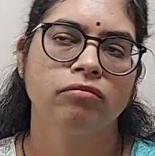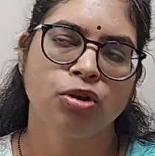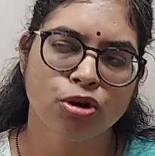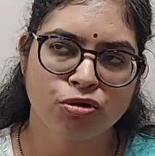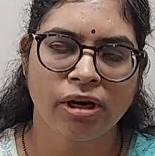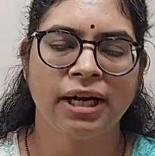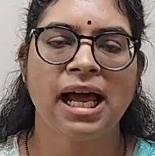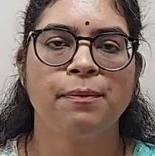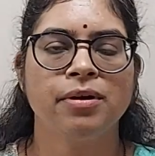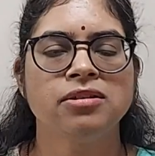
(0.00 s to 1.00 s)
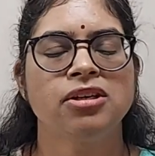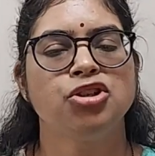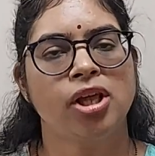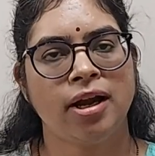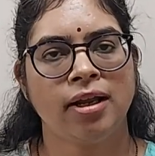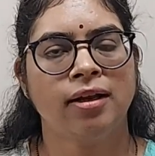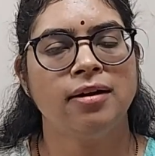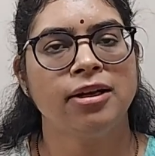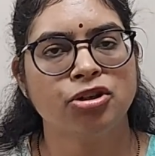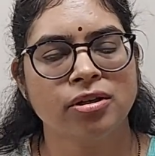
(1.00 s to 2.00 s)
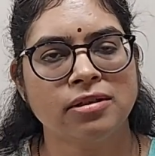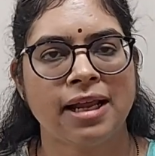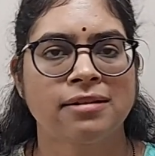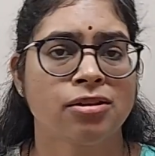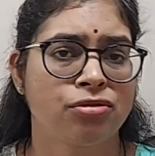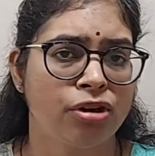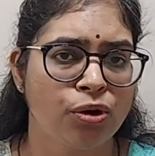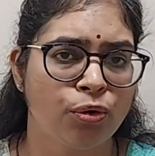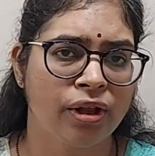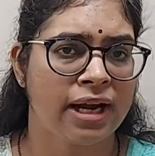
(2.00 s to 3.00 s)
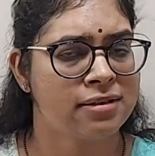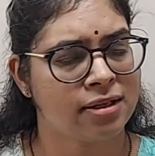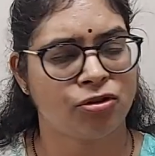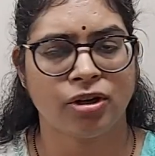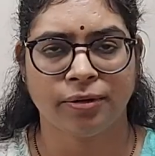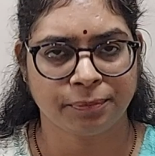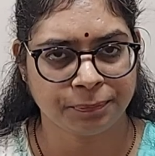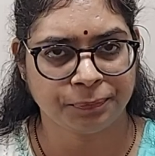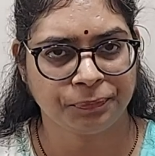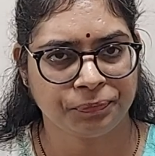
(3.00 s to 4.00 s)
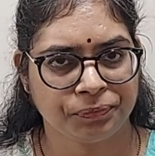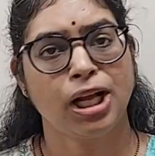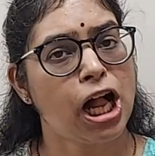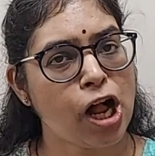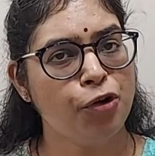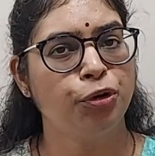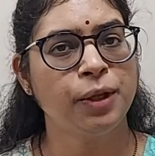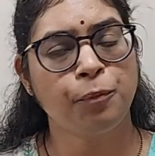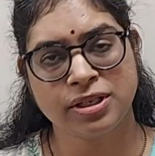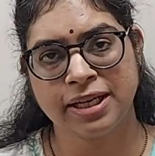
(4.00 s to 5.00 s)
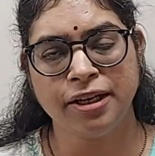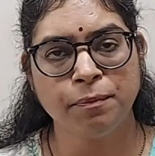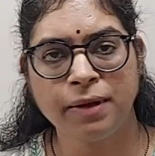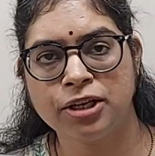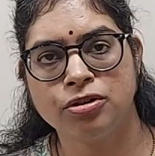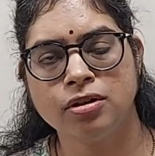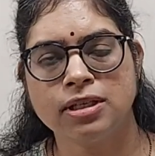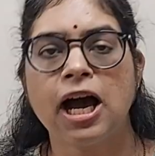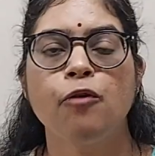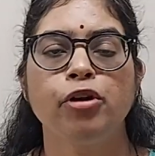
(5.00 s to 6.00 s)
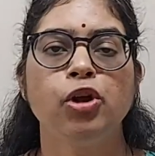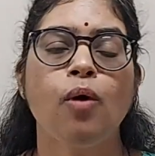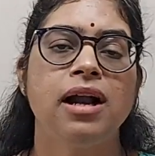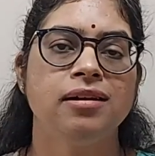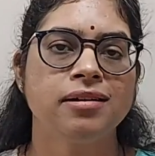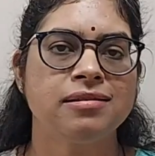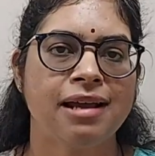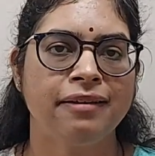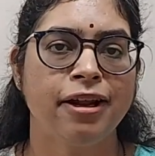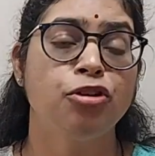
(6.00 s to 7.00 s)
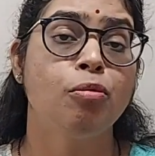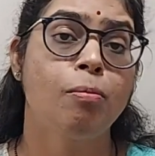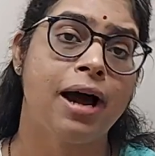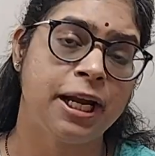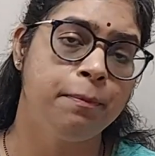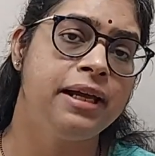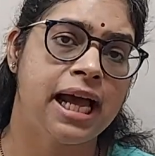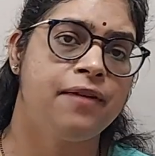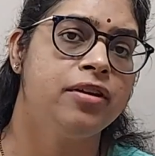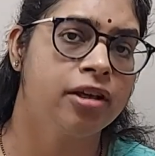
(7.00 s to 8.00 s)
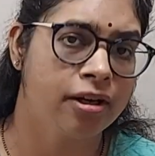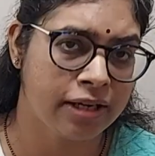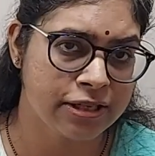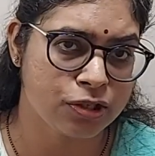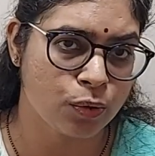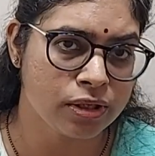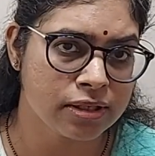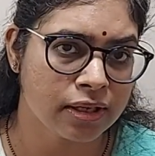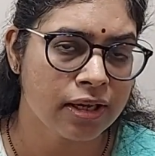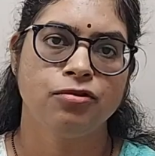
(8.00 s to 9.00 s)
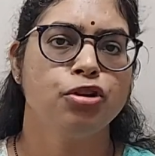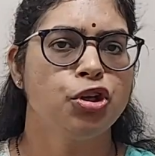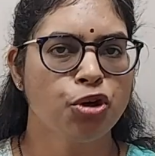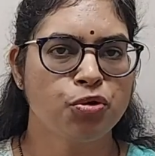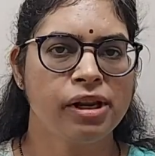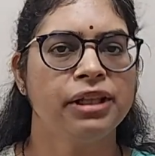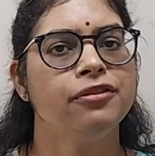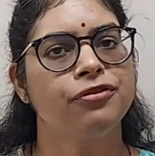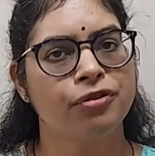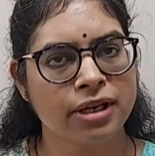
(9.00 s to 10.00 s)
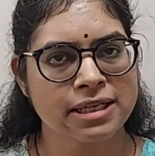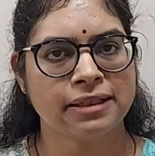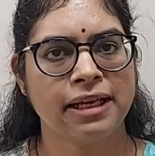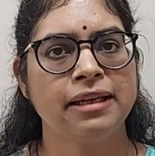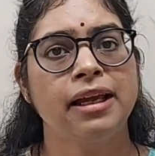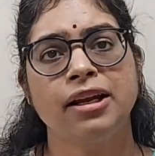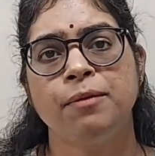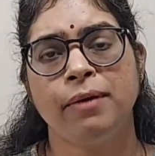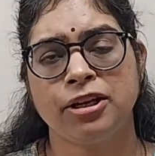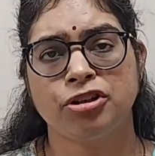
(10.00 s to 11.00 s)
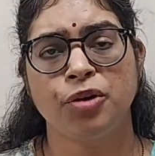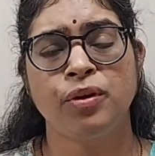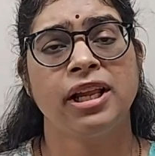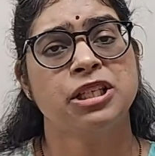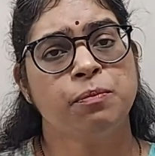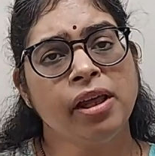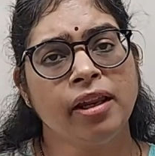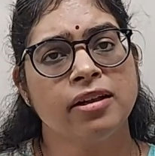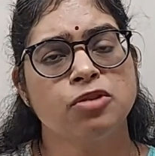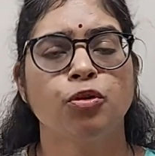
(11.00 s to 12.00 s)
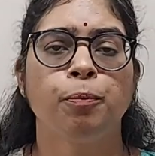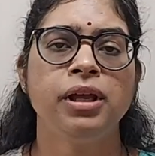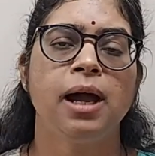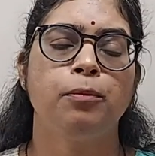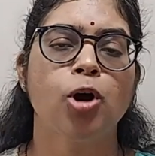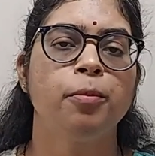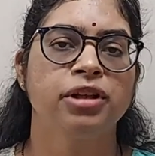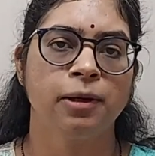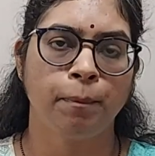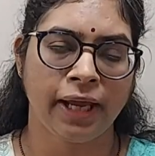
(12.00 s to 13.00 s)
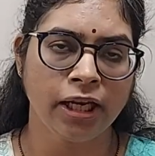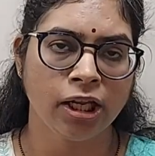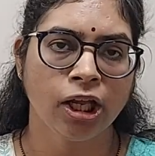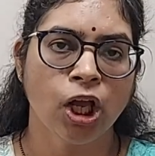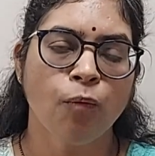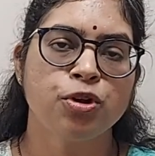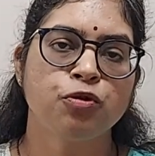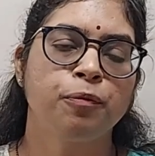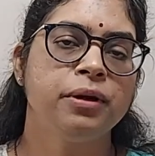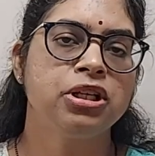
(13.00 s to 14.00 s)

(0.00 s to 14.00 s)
Usually it happens in genetic conditions like cystinuria, etc. How do they present in patients? How will you understand that you might be having kidney stones? So usually the first thing kidney patient will experience would be abdominal pain, which would be